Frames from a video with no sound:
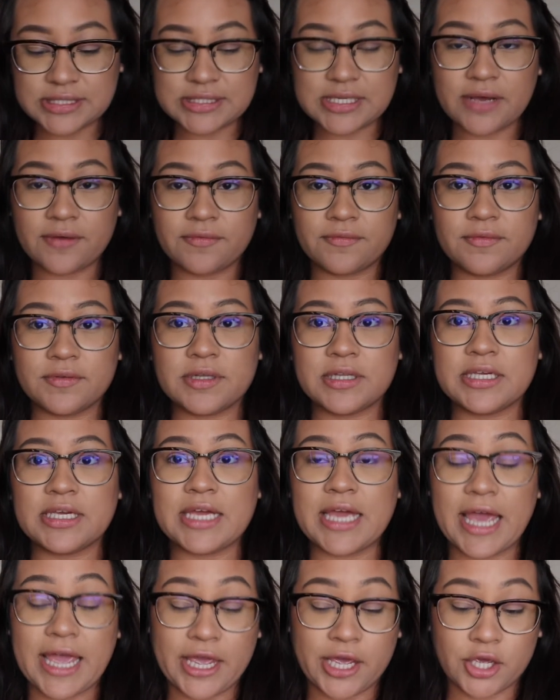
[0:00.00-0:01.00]

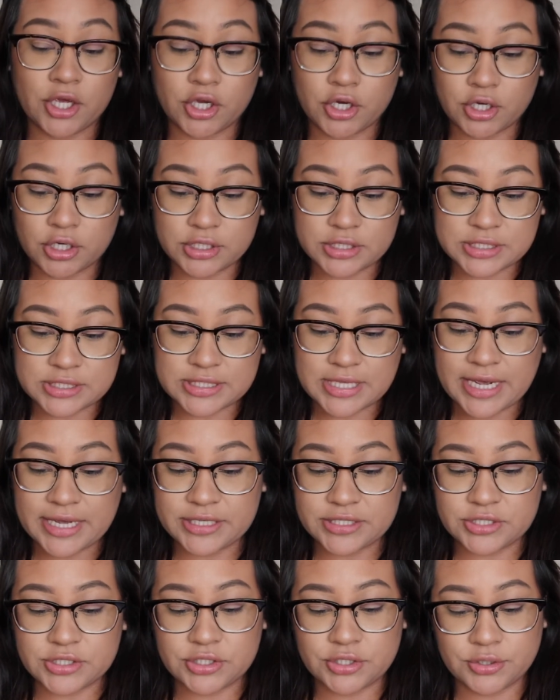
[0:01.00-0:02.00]
definitely a good
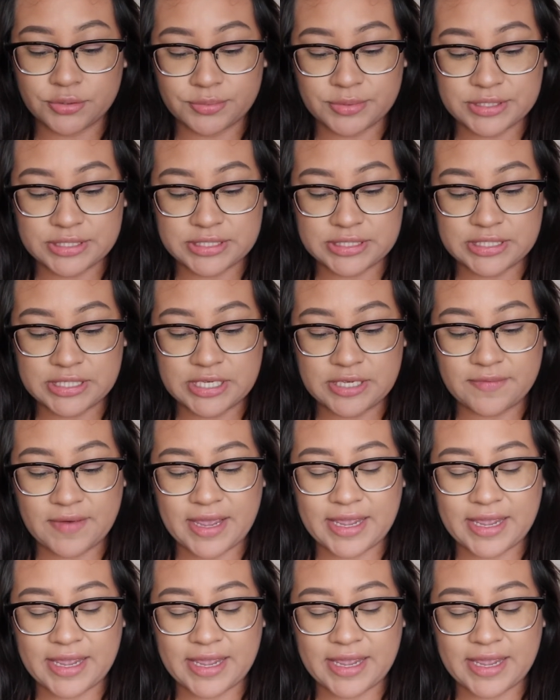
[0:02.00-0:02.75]
size to receive.